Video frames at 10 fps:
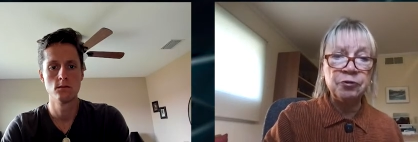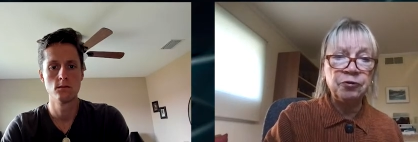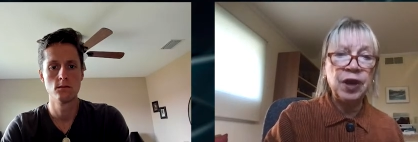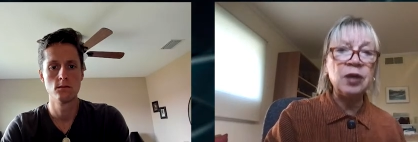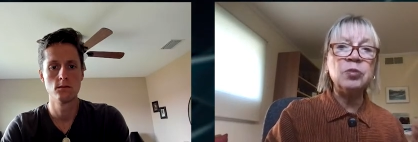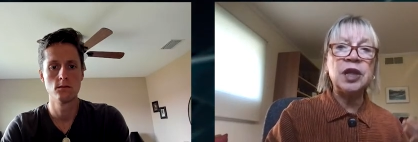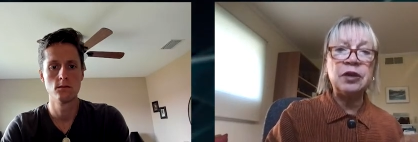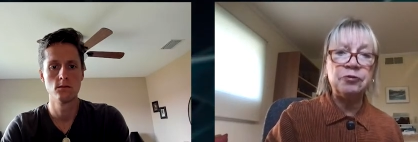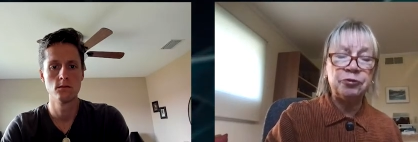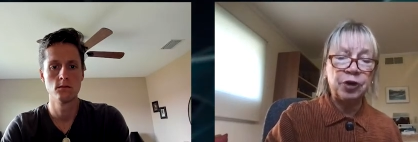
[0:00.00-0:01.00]
Speaker 1: and
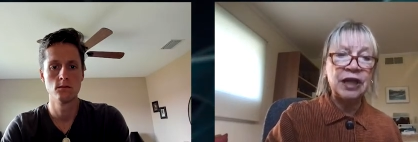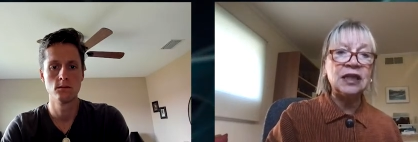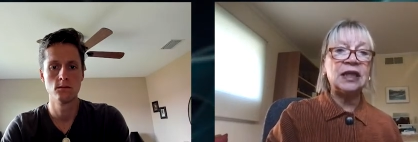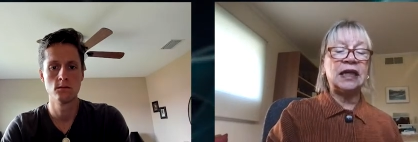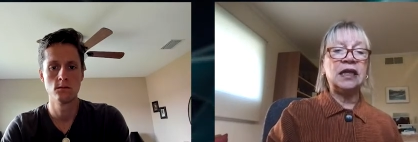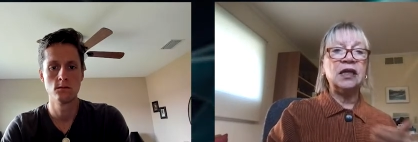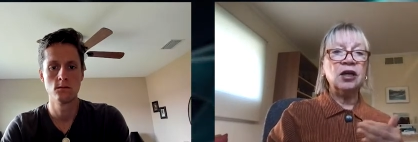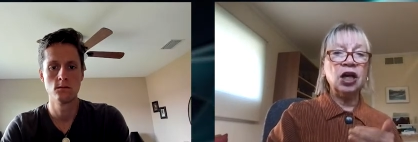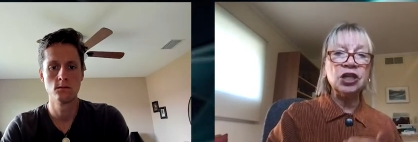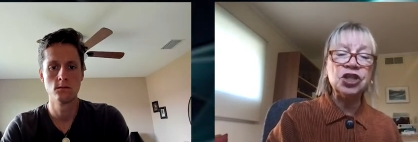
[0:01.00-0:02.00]
family friendly
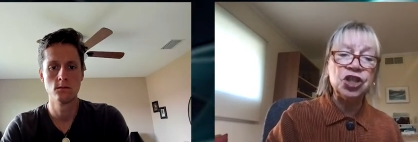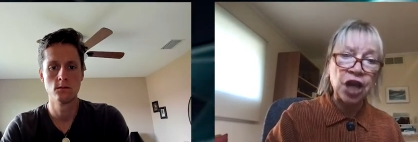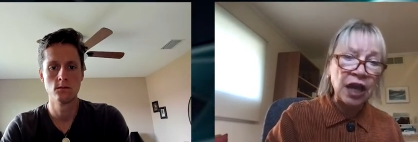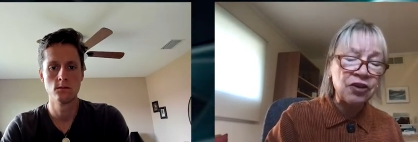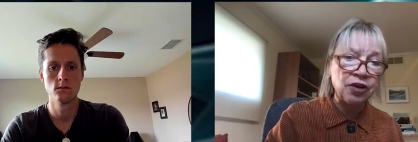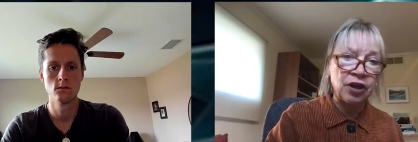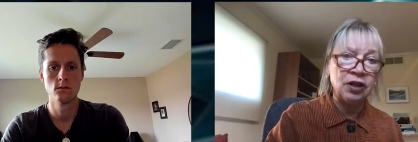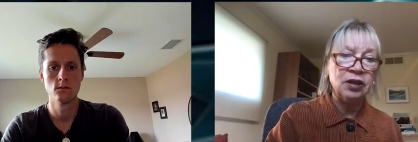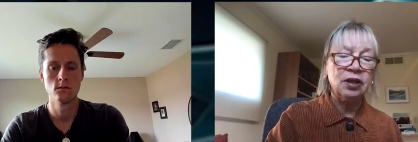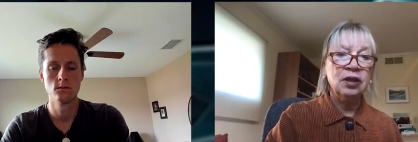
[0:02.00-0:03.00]

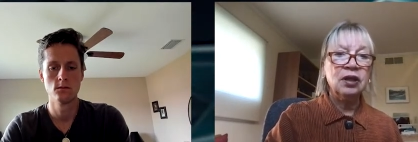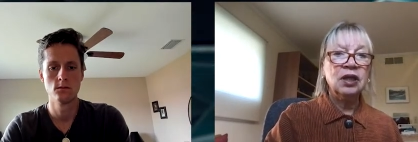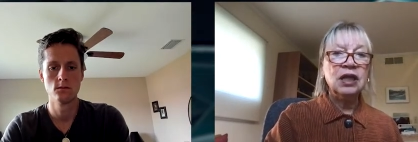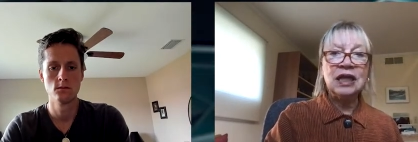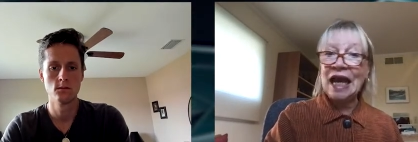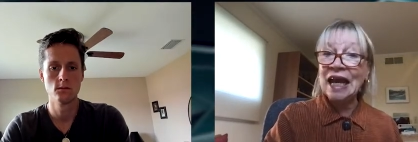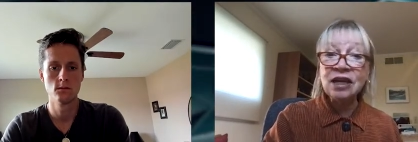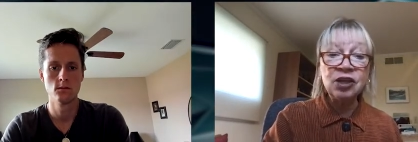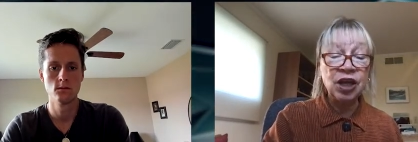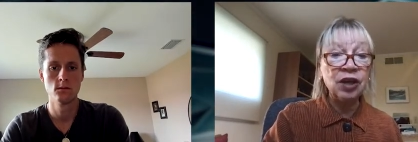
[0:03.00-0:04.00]
agenda
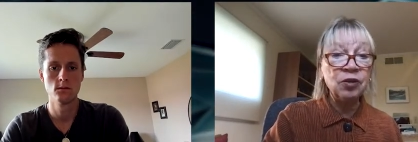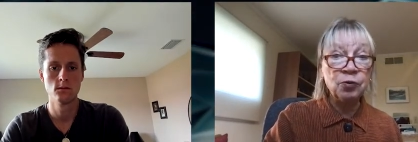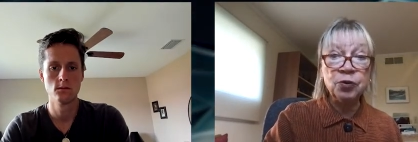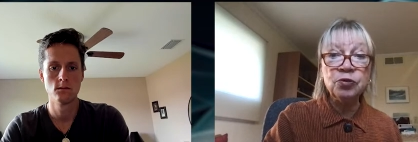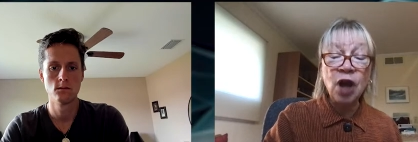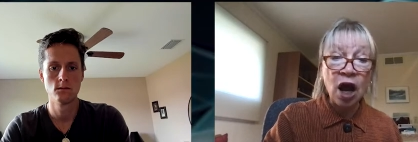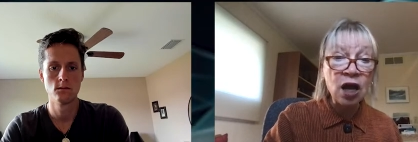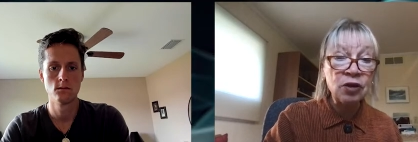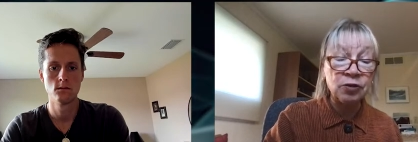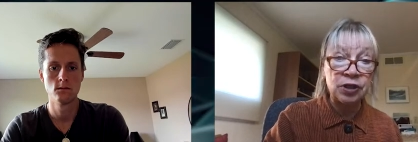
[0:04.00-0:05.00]
can't get through
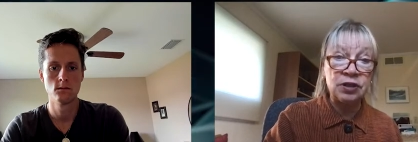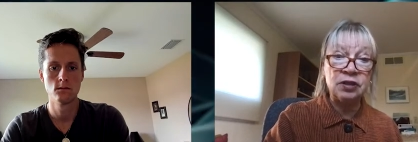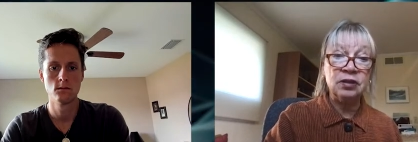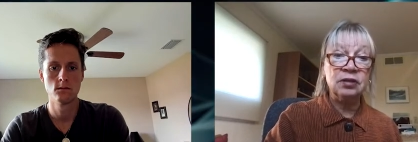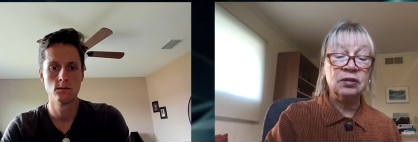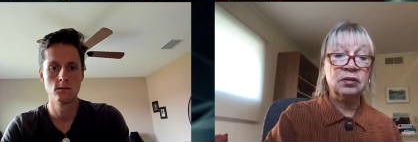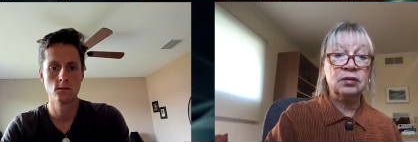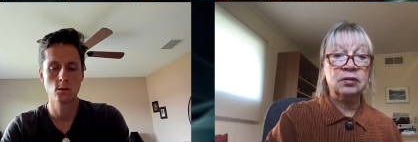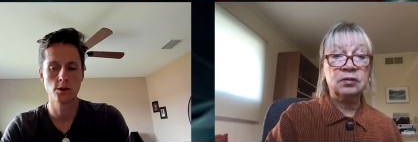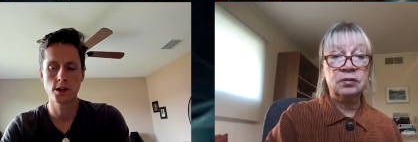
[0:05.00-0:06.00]
Congress.
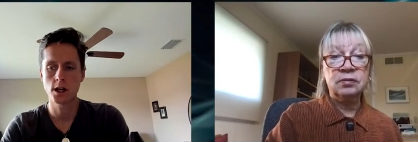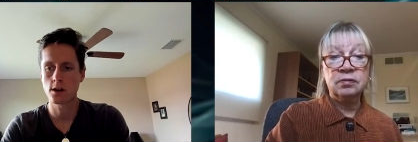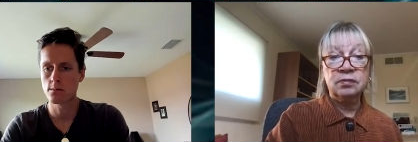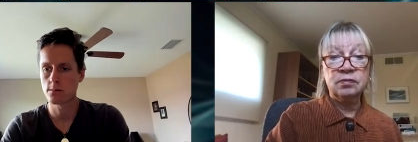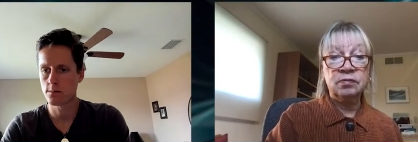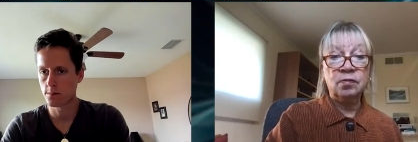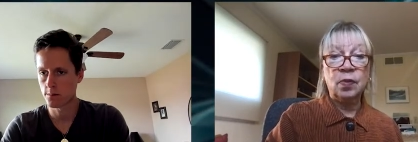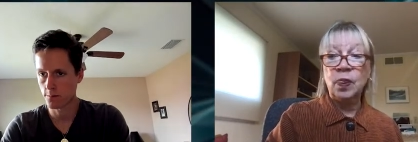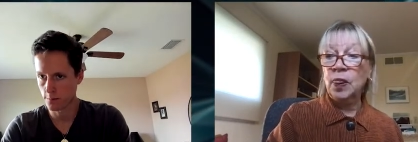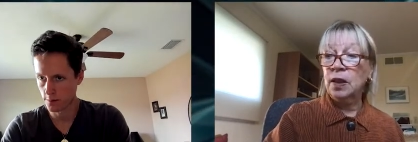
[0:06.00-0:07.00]
Speaker 2: Well, you gotta
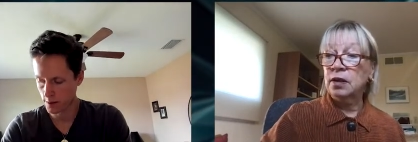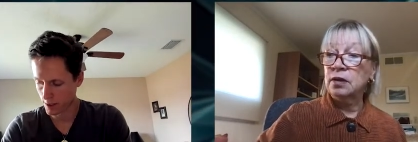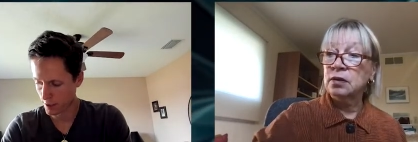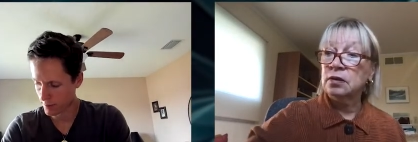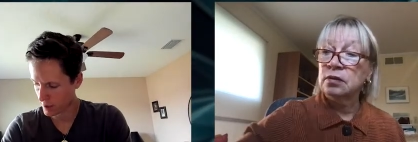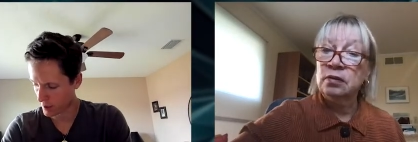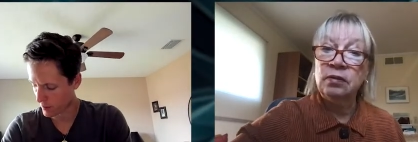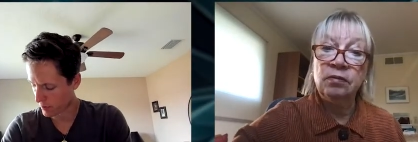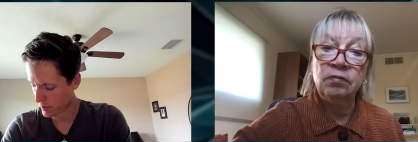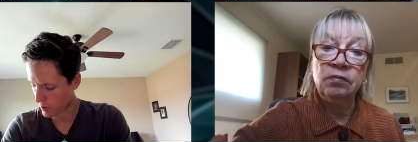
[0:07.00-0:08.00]
you gotta think
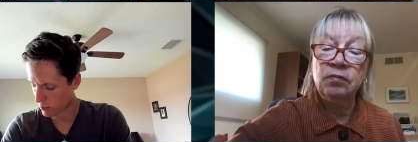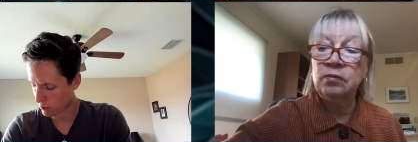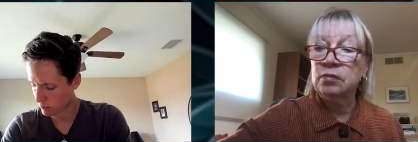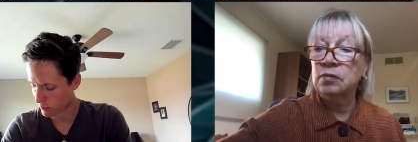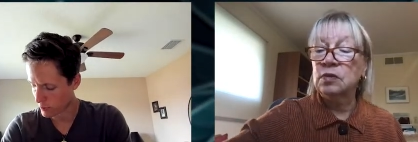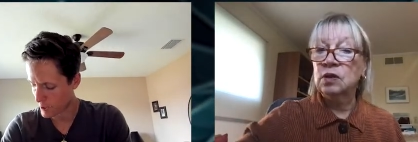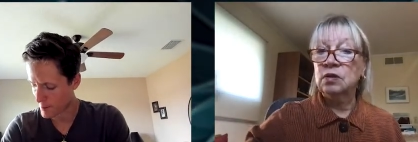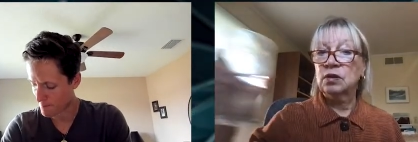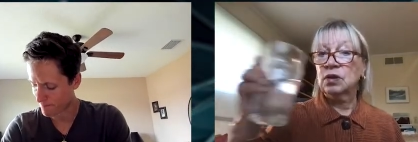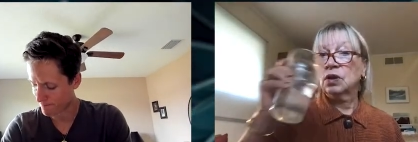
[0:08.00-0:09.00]
about how
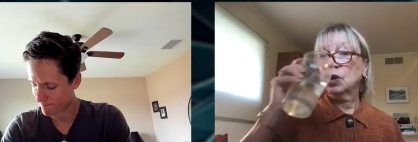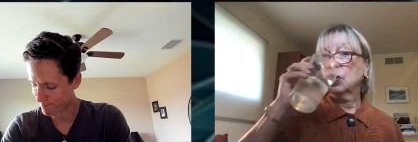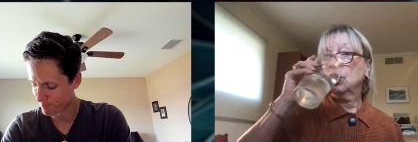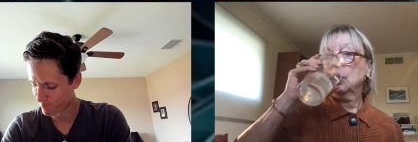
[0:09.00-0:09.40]
um,